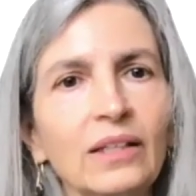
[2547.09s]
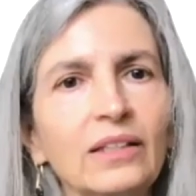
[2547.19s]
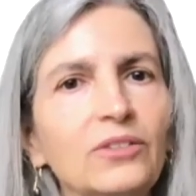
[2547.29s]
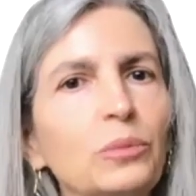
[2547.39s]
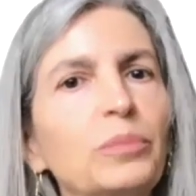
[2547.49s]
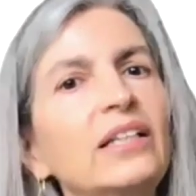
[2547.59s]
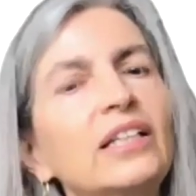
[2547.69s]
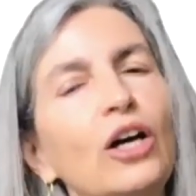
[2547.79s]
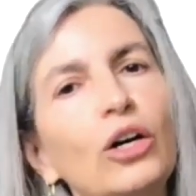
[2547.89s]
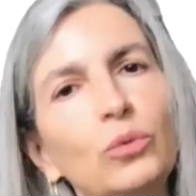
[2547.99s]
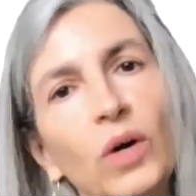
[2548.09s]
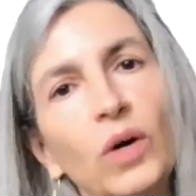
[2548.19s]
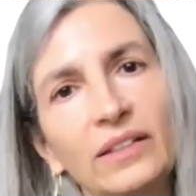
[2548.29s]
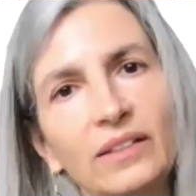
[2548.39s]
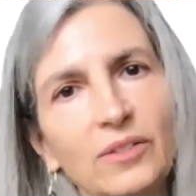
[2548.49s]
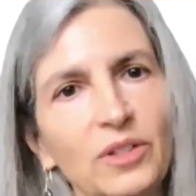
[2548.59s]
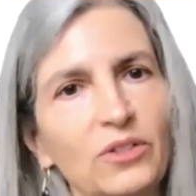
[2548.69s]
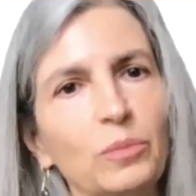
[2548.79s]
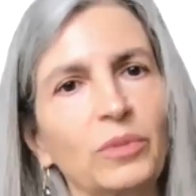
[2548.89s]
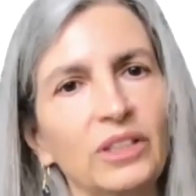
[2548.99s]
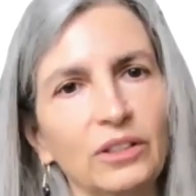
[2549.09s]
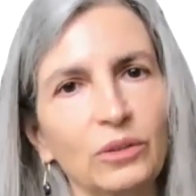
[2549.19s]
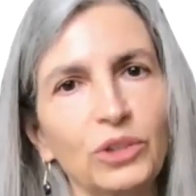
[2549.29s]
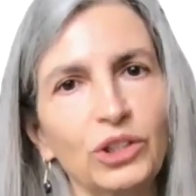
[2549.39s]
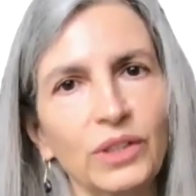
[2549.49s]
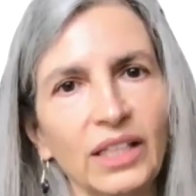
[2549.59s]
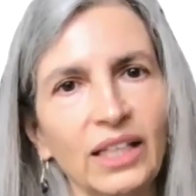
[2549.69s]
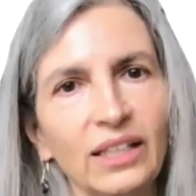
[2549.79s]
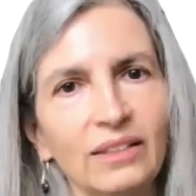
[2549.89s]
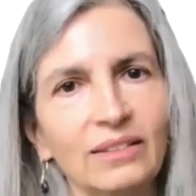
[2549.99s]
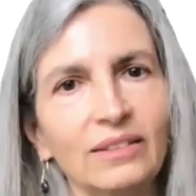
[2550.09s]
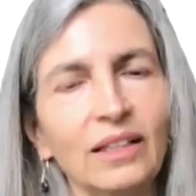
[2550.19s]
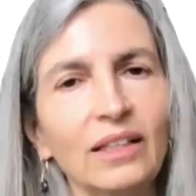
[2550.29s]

depending on what it is that's being communicated.